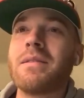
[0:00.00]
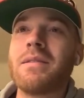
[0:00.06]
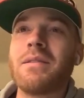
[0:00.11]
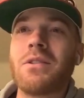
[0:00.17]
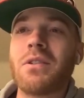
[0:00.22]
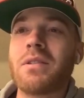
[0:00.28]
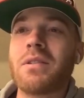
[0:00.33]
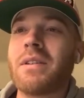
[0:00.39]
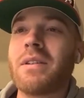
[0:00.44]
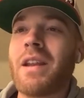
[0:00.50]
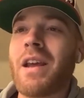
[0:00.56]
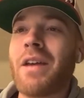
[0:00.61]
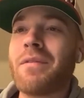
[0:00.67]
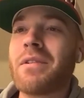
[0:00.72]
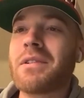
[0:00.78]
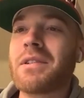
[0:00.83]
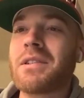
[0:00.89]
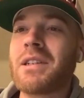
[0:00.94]
just
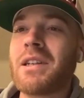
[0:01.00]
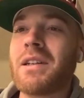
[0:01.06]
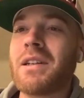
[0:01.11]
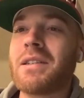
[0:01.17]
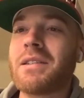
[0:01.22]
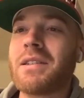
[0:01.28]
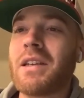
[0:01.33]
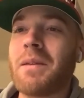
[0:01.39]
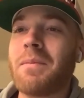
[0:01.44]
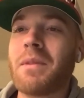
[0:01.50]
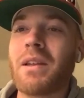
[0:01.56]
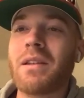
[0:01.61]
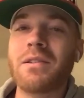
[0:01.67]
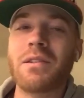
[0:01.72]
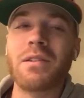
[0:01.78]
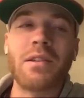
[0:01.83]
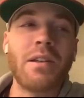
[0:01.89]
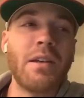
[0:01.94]
never seen a team
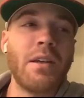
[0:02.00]
that's